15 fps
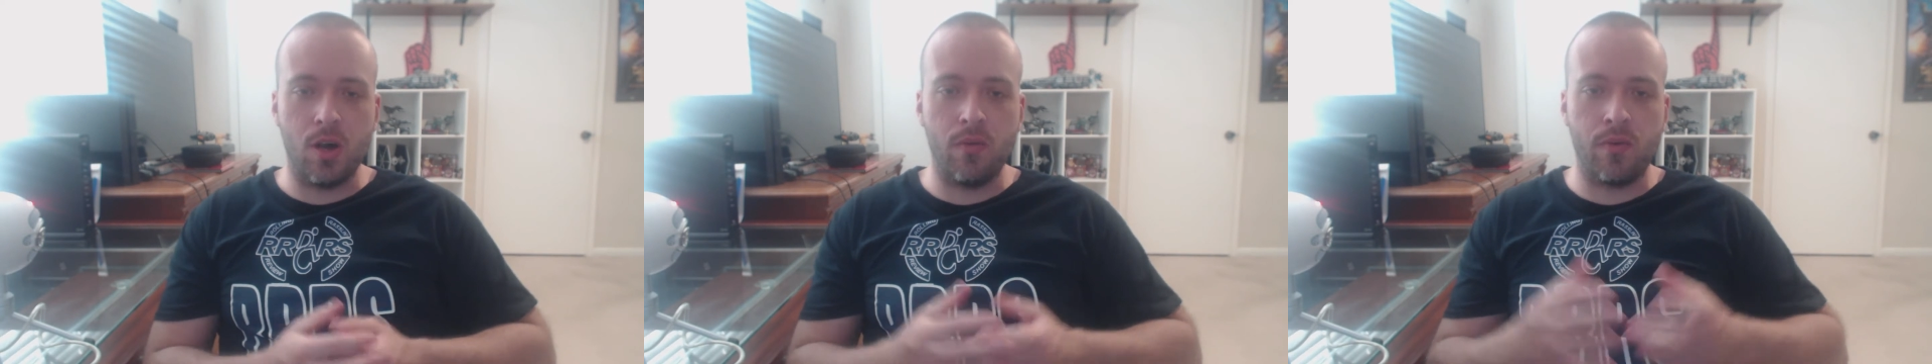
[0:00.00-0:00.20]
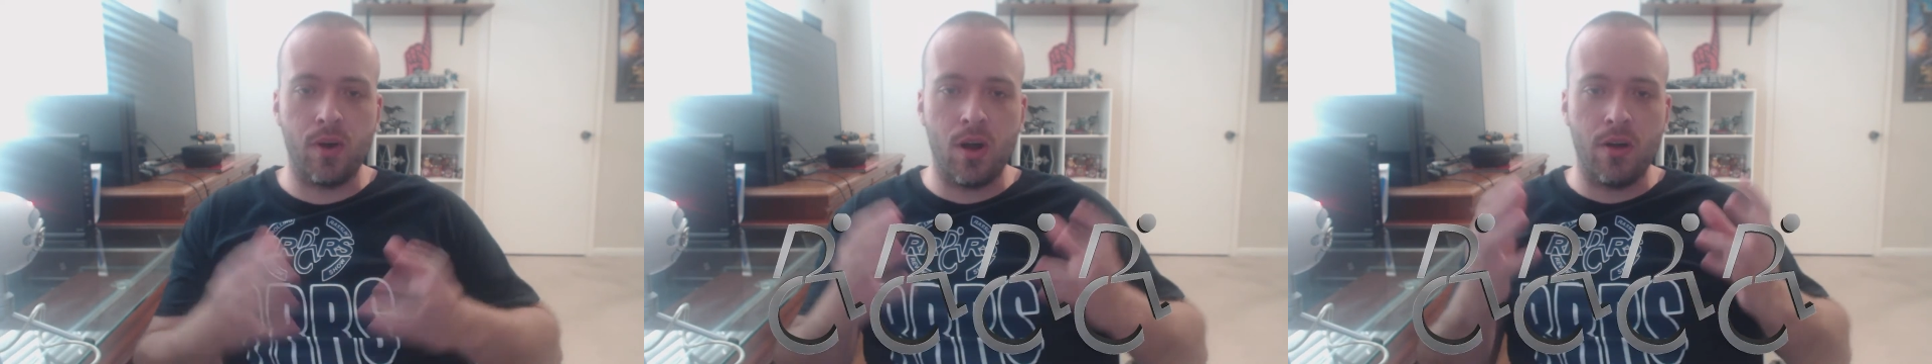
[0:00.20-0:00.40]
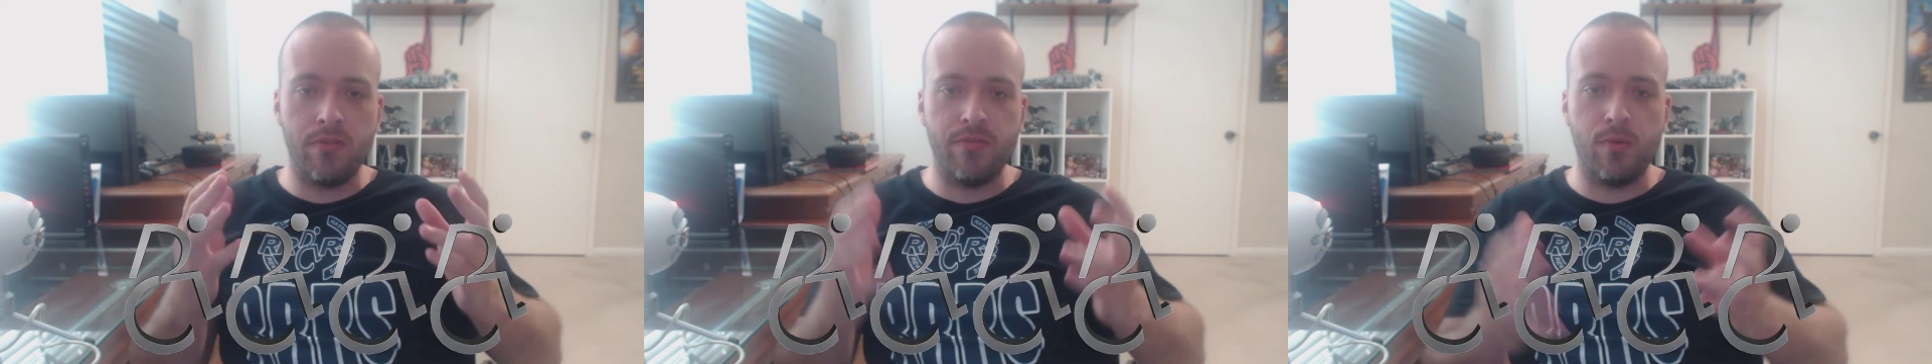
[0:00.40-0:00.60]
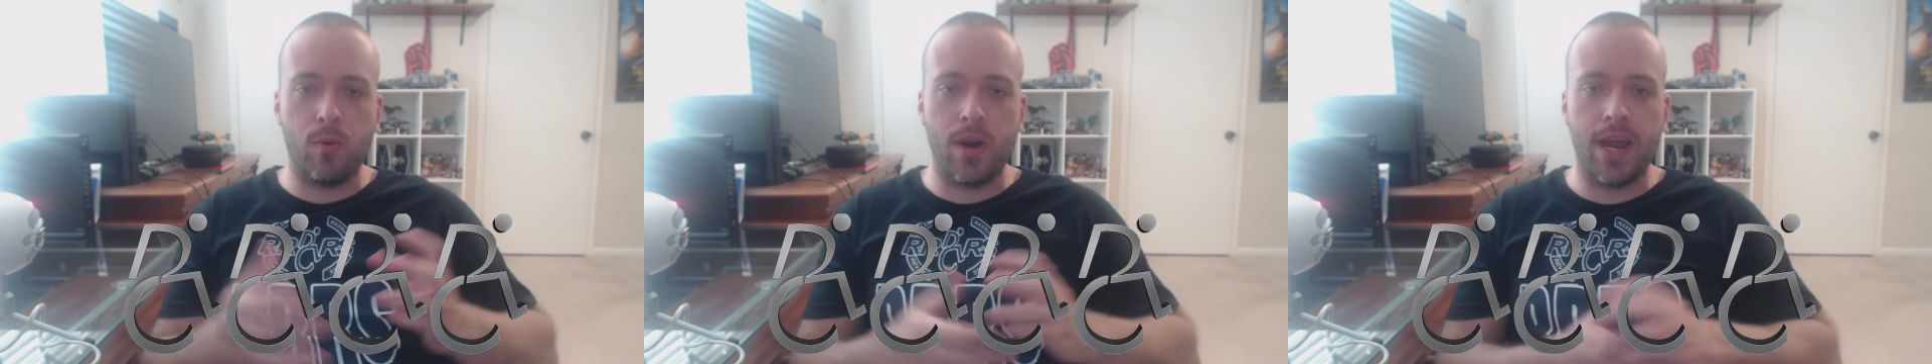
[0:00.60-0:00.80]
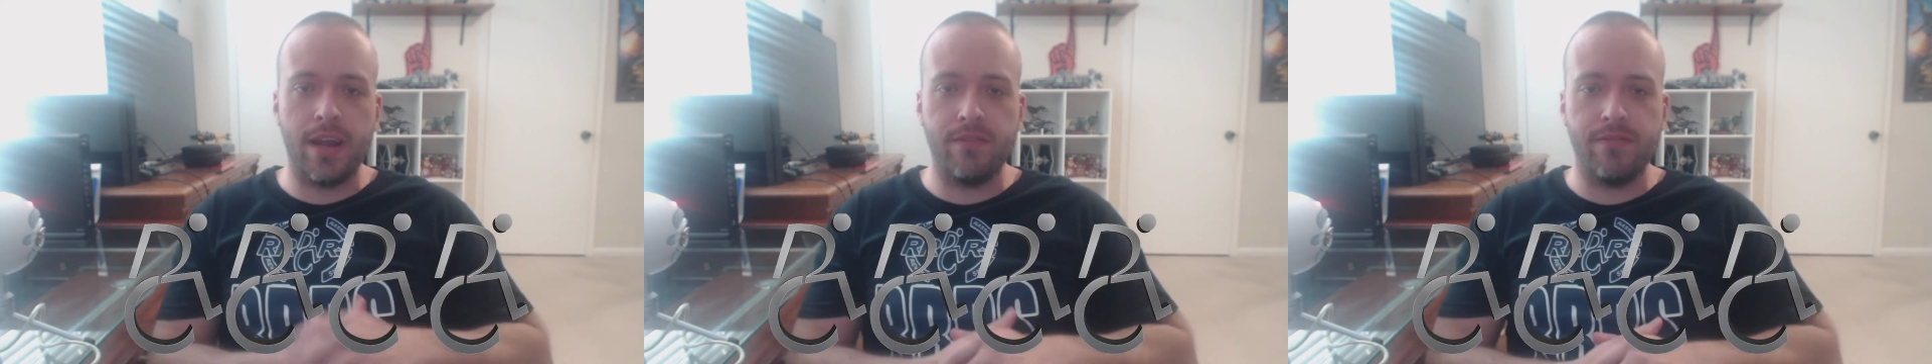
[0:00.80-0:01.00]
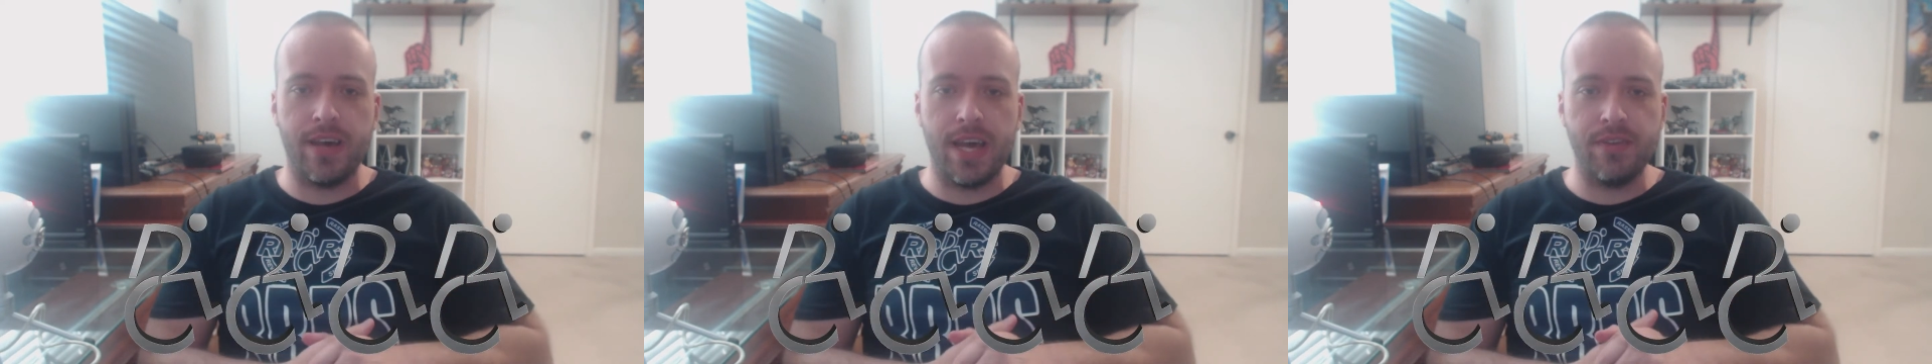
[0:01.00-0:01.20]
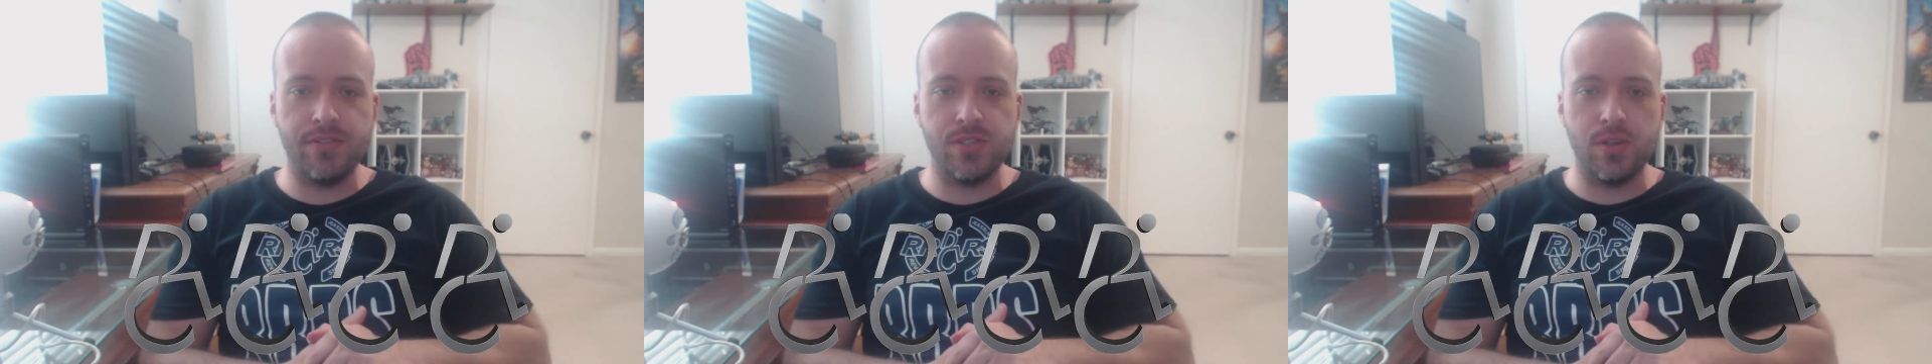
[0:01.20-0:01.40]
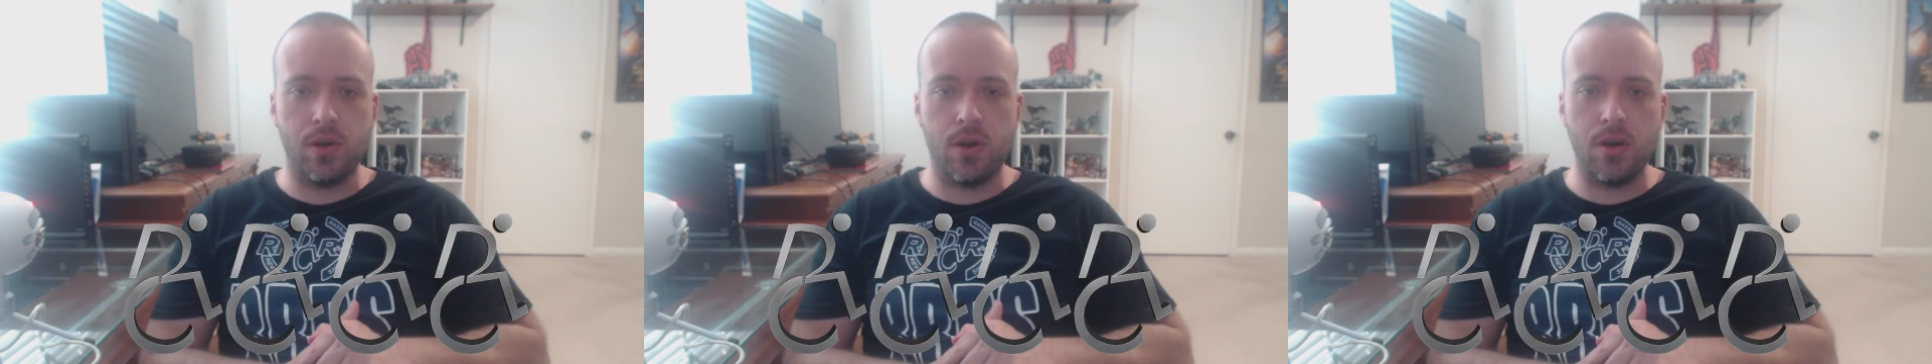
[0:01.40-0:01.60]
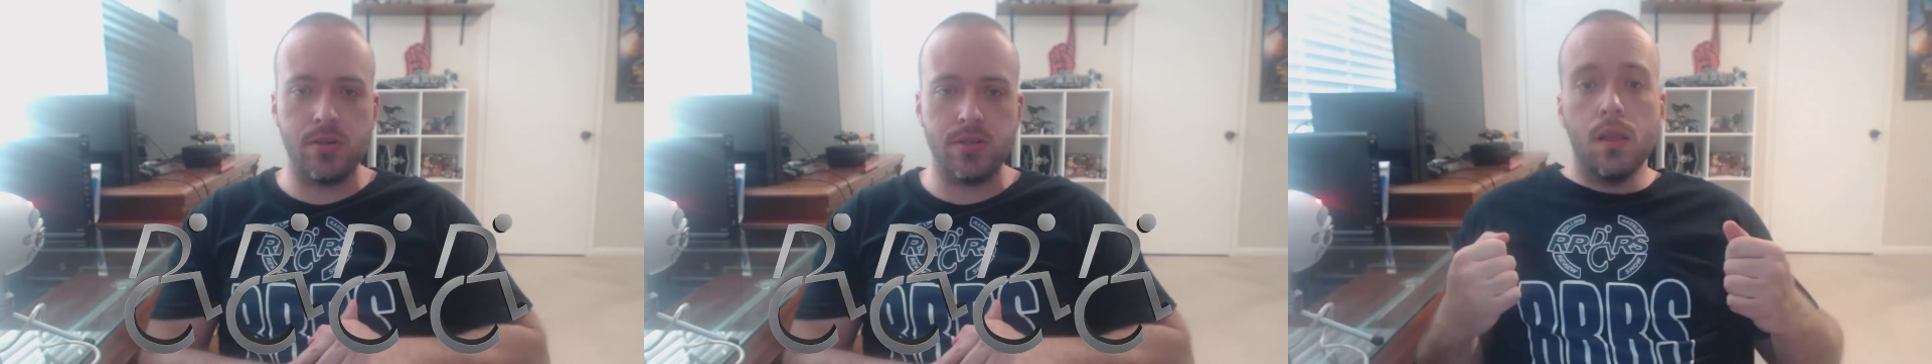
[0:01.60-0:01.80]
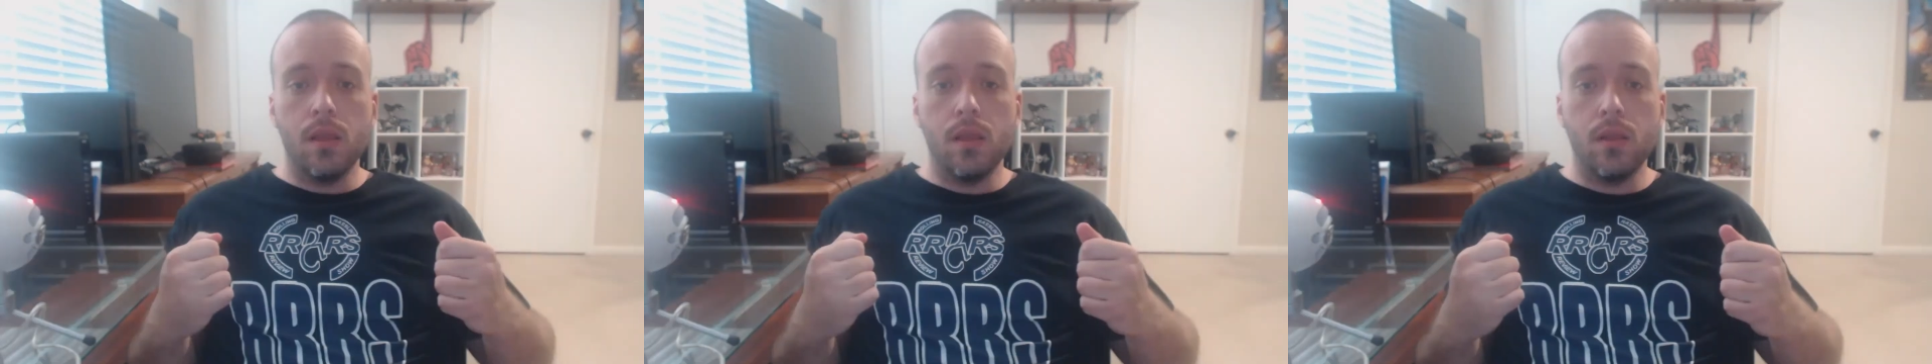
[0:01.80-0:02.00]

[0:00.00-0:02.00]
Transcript: Overall, 4 out of 5 stars.